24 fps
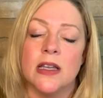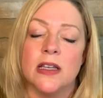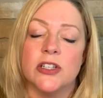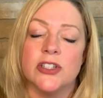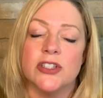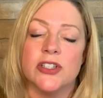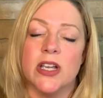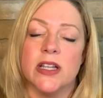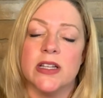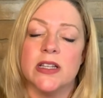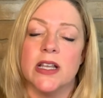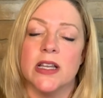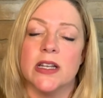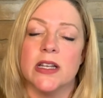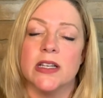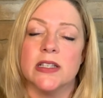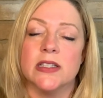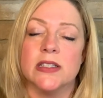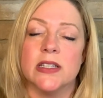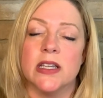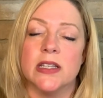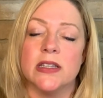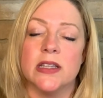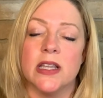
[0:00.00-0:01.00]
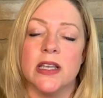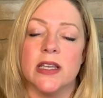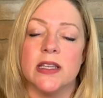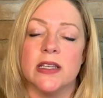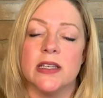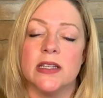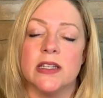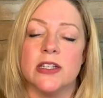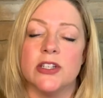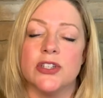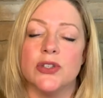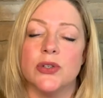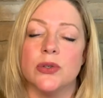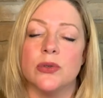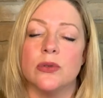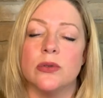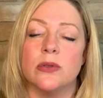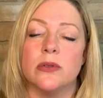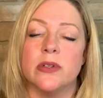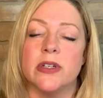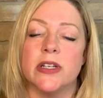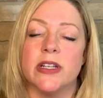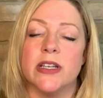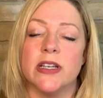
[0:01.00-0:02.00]
Shanara sata yana
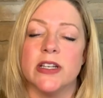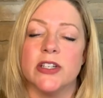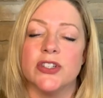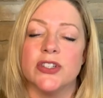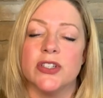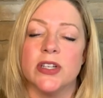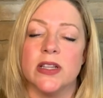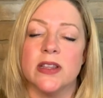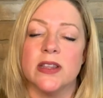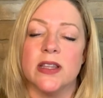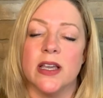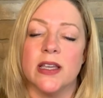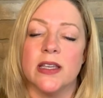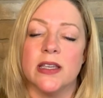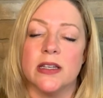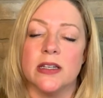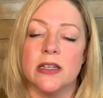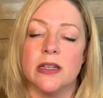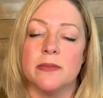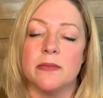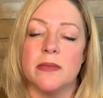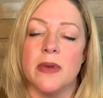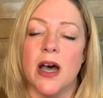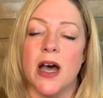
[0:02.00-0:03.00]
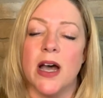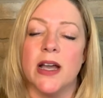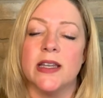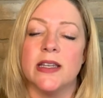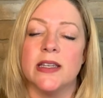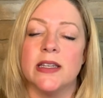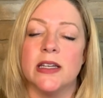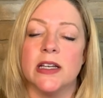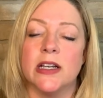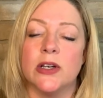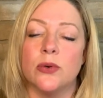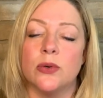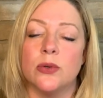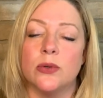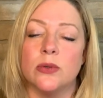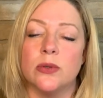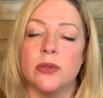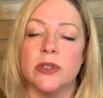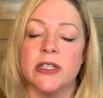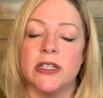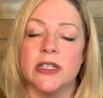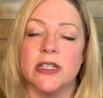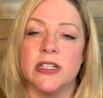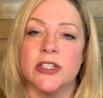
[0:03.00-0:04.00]
shukuria shata yana
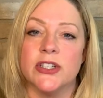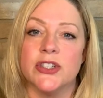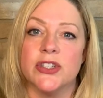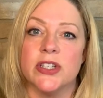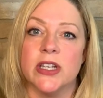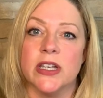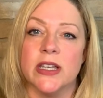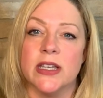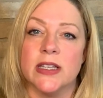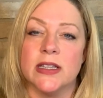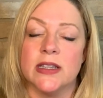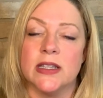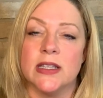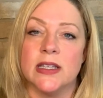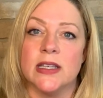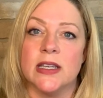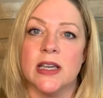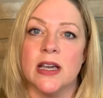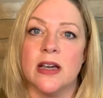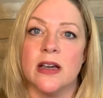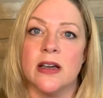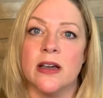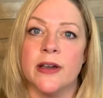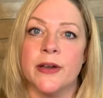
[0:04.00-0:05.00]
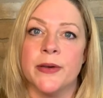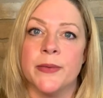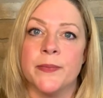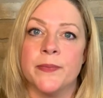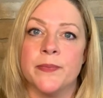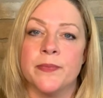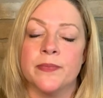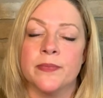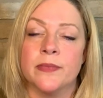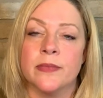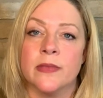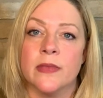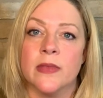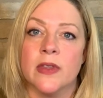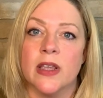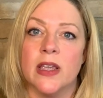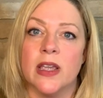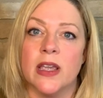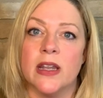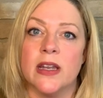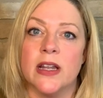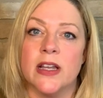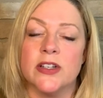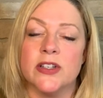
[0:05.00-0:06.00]
ma'ayaku yara shiketia.
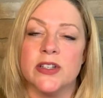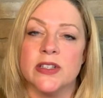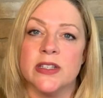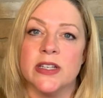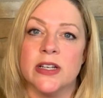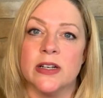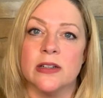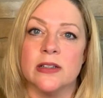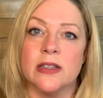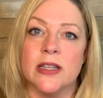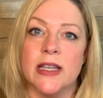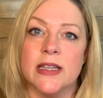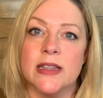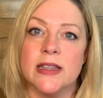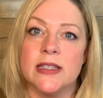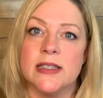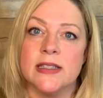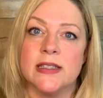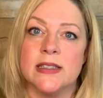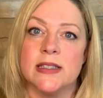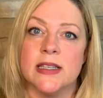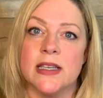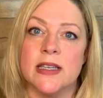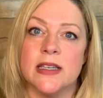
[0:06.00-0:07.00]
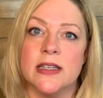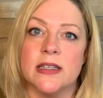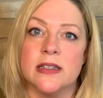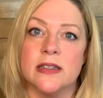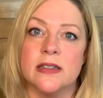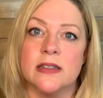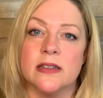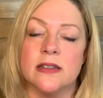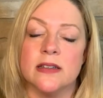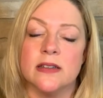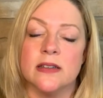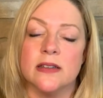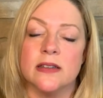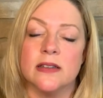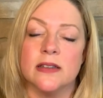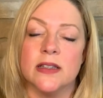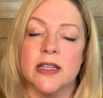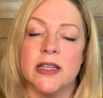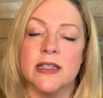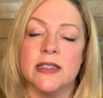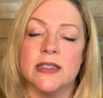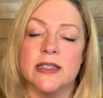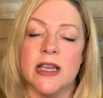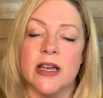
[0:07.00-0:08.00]
And I just hear, let this in.
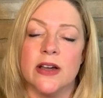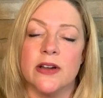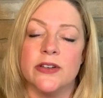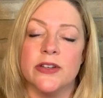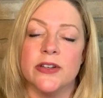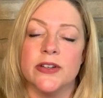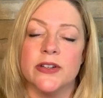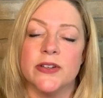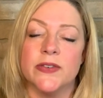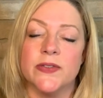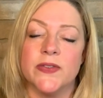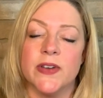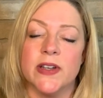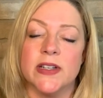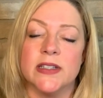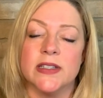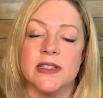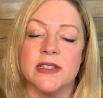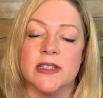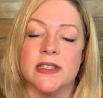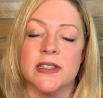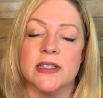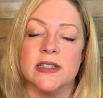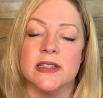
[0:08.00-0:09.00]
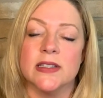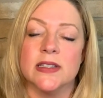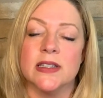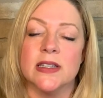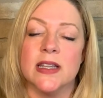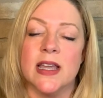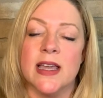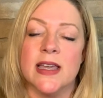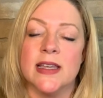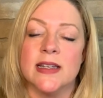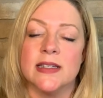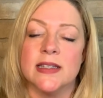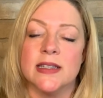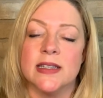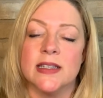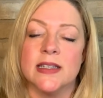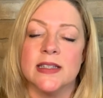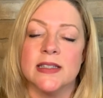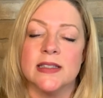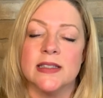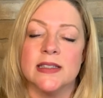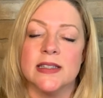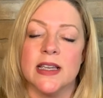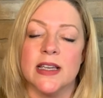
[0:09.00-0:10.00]
Let down your defenses. Let
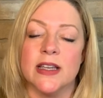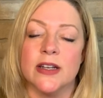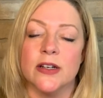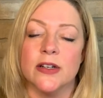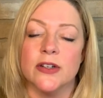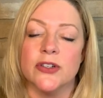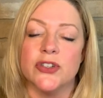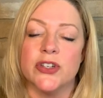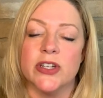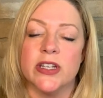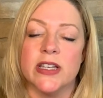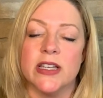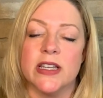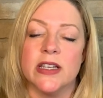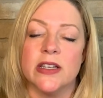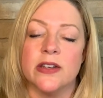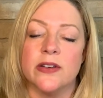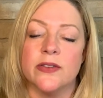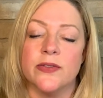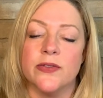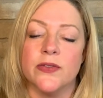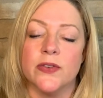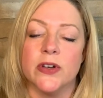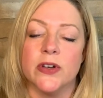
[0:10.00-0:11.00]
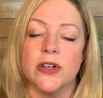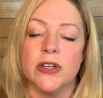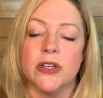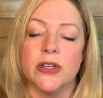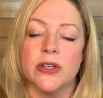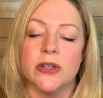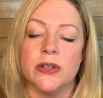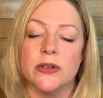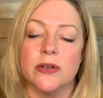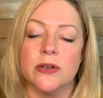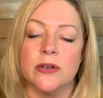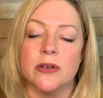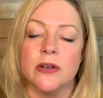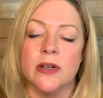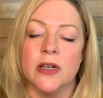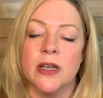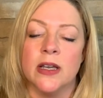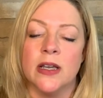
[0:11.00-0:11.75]
this energy in for you.